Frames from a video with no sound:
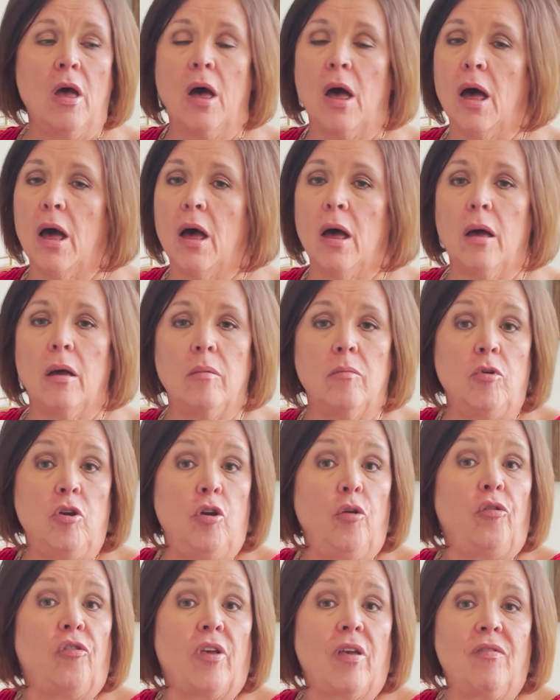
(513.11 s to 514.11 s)
Um,
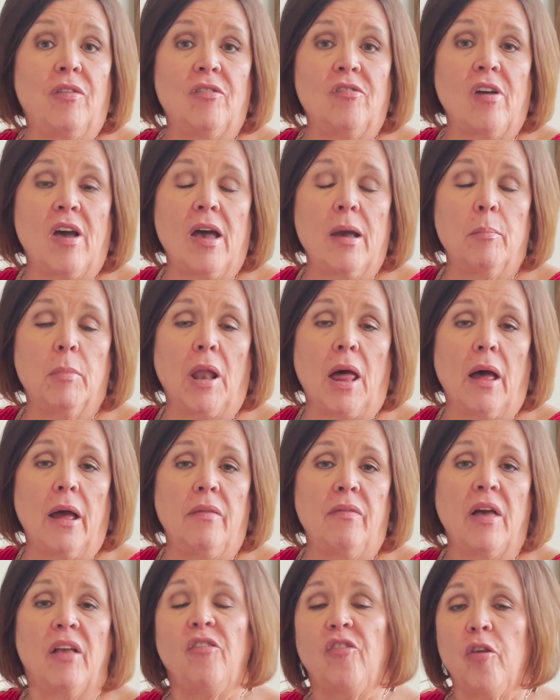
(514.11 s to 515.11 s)
you set the timeline.
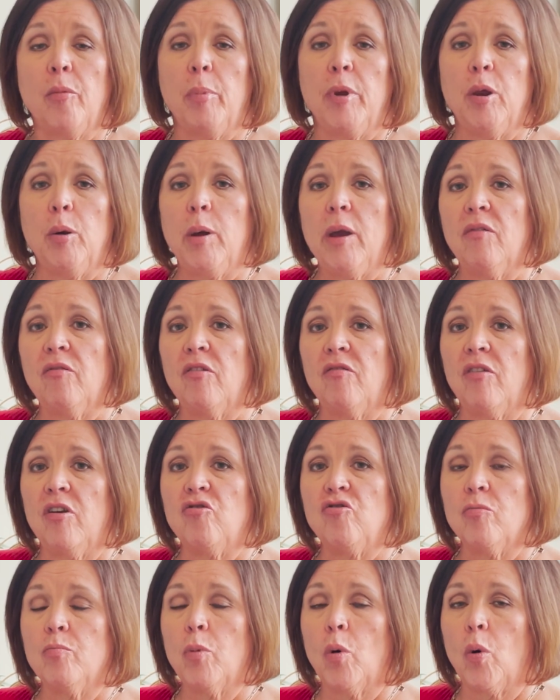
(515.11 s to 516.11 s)
That's the beauty of a
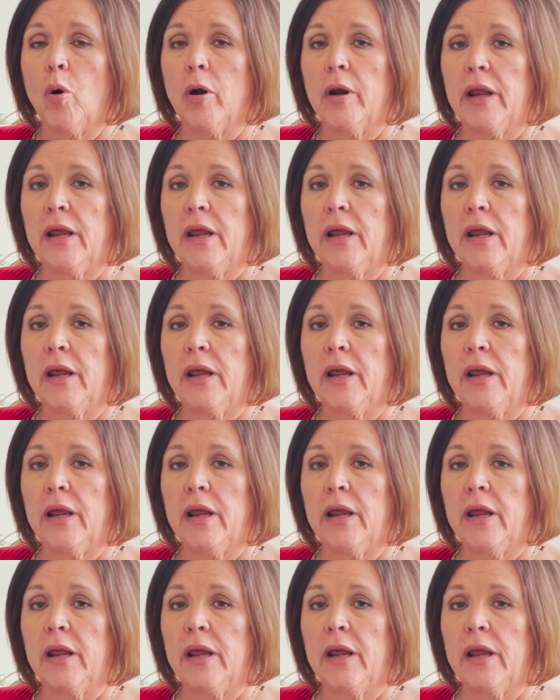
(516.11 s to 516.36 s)
vision board.